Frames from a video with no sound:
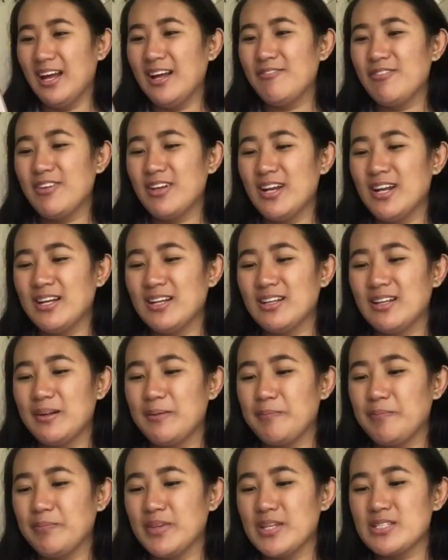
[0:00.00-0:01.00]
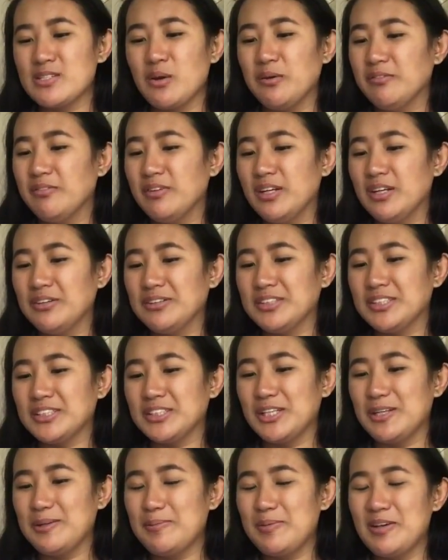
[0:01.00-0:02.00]
I feel like this whole video is
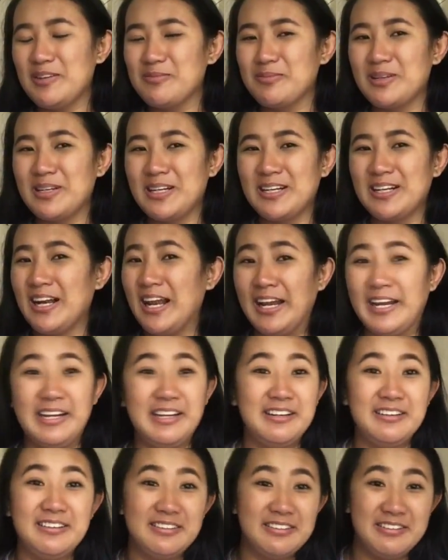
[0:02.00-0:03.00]
just gonna be a big like